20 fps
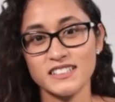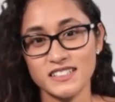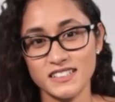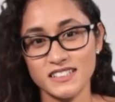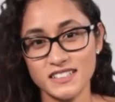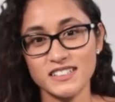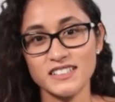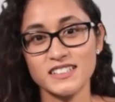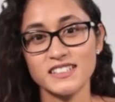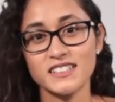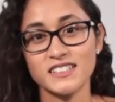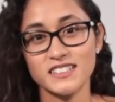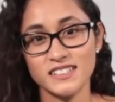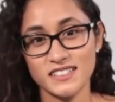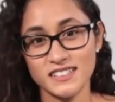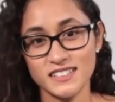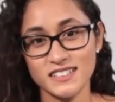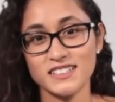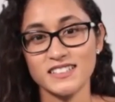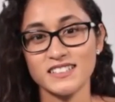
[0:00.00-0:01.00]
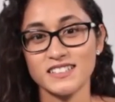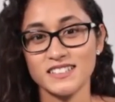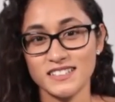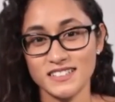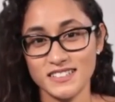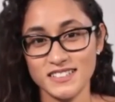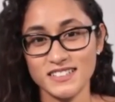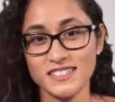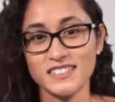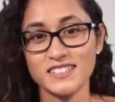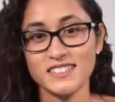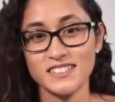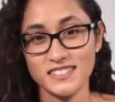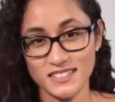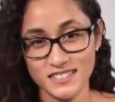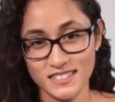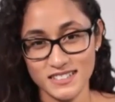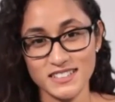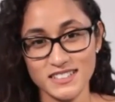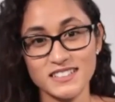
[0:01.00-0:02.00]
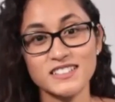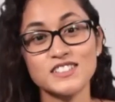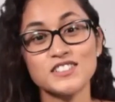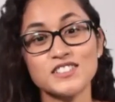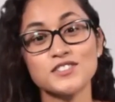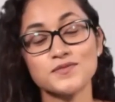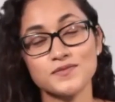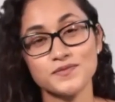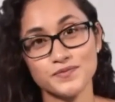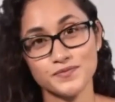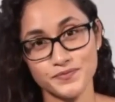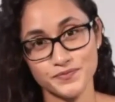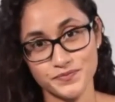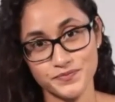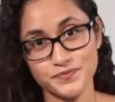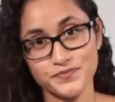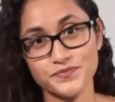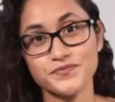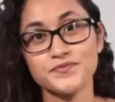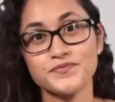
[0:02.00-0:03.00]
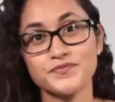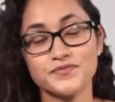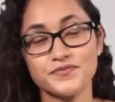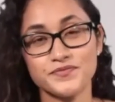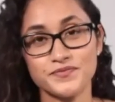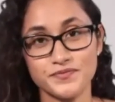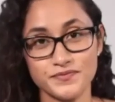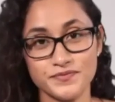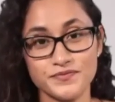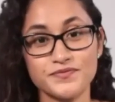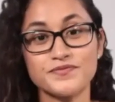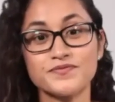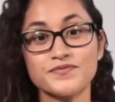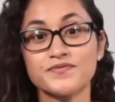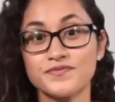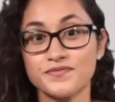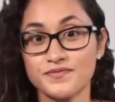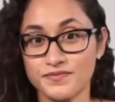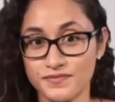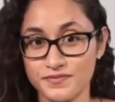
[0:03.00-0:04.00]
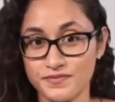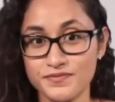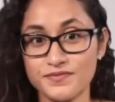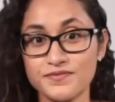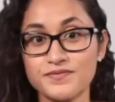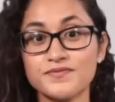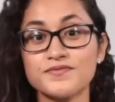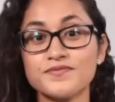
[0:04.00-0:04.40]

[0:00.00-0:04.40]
(not speaking)